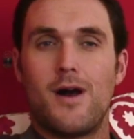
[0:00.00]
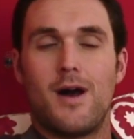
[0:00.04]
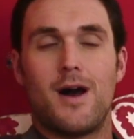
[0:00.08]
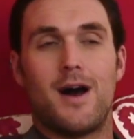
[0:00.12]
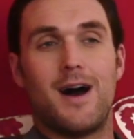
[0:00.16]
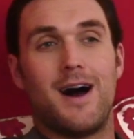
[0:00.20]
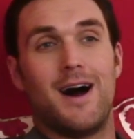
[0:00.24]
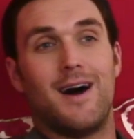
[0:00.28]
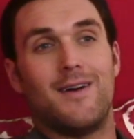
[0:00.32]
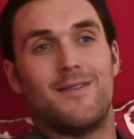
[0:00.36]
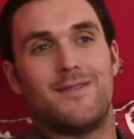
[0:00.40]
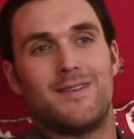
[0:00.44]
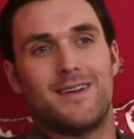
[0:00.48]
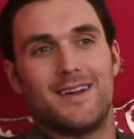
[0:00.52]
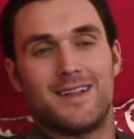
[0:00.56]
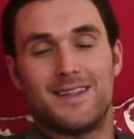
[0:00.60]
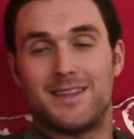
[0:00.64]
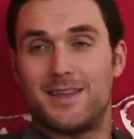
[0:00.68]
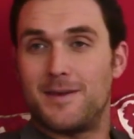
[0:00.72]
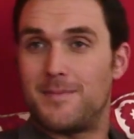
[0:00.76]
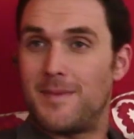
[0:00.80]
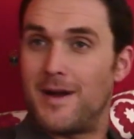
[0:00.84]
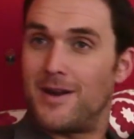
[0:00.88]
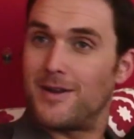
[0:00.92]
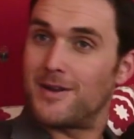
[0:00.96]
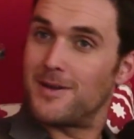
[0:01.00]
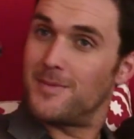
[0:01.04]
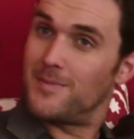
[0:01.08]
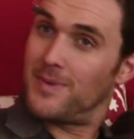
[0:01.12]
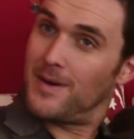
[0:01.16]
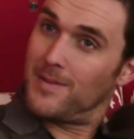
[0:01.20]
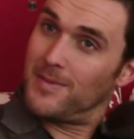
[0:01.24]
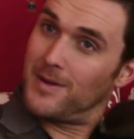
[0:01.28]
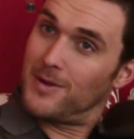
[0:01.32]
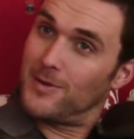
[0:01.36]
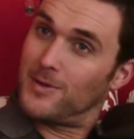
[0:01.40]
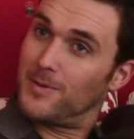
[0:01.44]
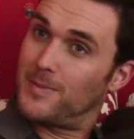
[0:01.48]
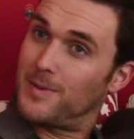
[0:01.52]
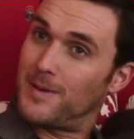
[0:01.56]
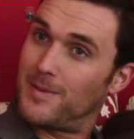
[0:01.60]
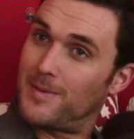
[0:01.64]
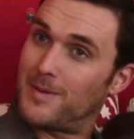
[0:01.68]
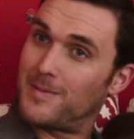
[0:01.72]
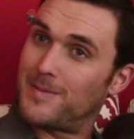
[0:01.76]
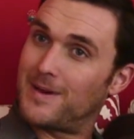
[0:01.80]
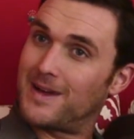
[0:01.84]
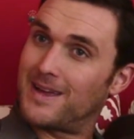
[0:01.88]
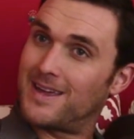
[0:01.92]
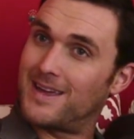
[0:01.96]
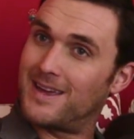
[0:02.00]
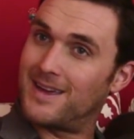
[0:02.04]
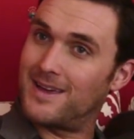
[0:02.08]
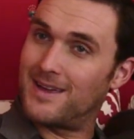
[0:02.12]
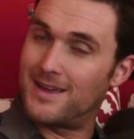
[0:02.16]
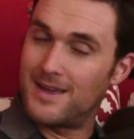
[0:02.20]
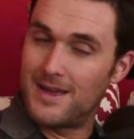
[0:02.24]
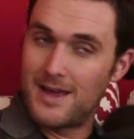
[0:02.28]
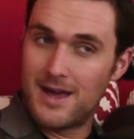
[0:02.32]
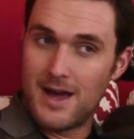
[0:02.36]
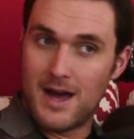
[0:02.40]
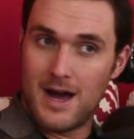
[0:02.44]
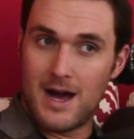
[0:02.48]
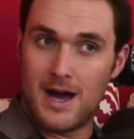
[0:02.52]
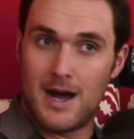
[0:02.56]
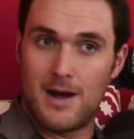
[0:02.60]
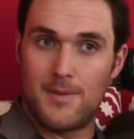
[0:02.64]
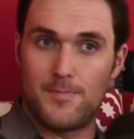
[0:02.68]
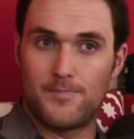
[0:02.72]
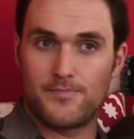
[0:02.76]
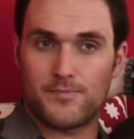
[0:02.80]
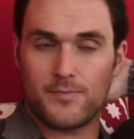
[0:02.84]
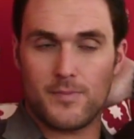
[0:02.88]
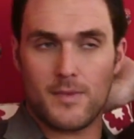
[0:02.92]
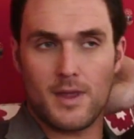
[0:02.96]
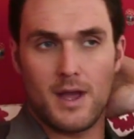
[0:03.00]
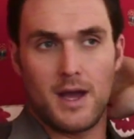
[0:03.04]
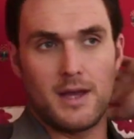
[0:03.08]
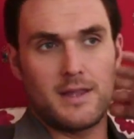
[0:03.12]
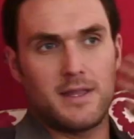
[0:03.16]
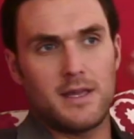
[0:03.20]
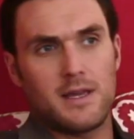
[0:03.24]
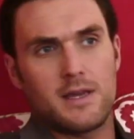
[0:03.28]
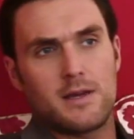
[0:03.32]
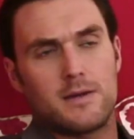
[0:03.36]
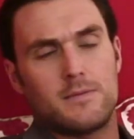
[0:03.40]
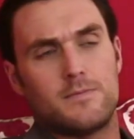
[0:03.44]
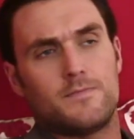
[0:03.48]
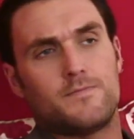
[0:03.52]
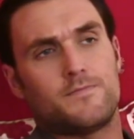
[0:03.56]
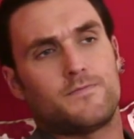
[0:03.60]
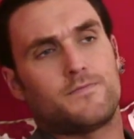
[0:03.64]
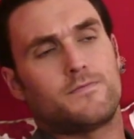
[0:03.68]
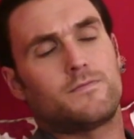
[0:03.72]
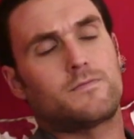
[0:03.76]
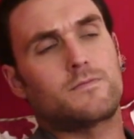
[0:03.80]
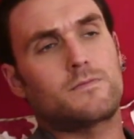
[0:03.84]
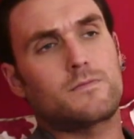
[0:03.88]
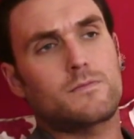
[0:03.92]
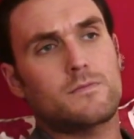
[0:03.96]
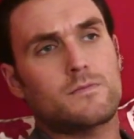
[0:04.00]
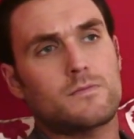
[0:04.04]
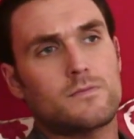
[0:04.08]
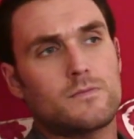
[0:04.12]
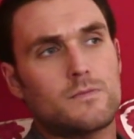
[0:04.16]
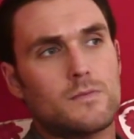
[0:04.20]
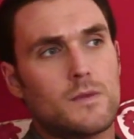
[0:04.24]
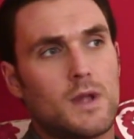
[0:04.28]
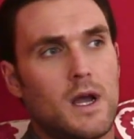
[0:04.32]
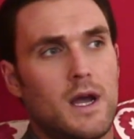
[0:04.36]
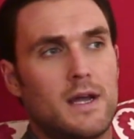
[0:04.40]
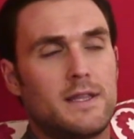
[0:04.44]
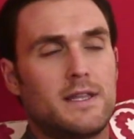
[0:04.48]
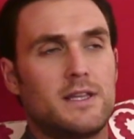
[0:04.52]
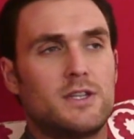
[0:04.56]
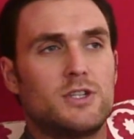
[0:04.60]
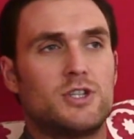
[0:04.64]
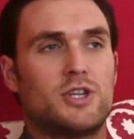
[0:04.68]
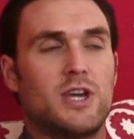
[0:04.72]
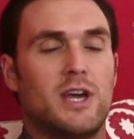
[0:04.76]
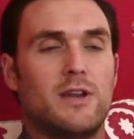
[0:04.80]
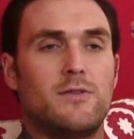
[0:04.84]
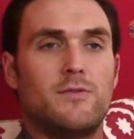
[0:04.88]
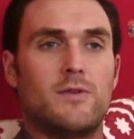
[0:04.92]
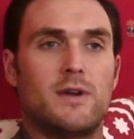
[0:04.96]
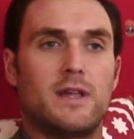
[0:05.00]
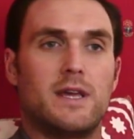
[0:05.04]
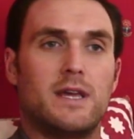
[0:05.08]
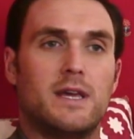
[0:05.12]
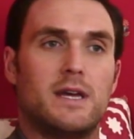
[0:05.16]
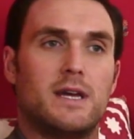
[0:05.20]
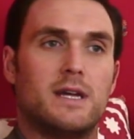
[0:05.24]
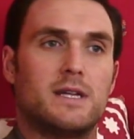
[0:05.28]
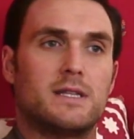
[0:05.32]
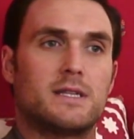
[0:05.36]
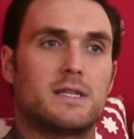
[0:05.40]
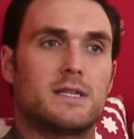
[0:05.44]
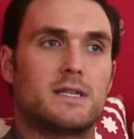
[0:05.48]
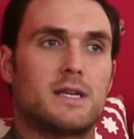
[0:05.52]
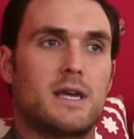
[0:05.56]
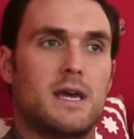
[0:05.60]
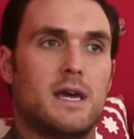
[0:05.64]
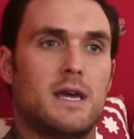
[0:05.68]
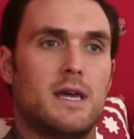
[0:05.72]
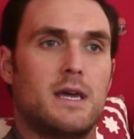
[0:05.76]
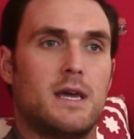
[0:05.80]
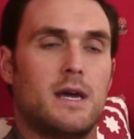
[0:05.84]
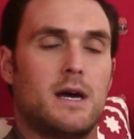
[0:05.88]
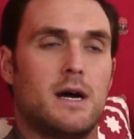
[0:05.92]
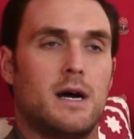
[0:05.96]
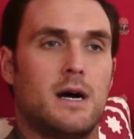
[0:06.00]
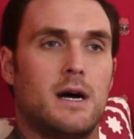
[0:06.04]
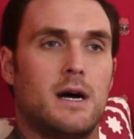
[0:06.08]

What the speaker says: The American public or the public back here? I think generally it's a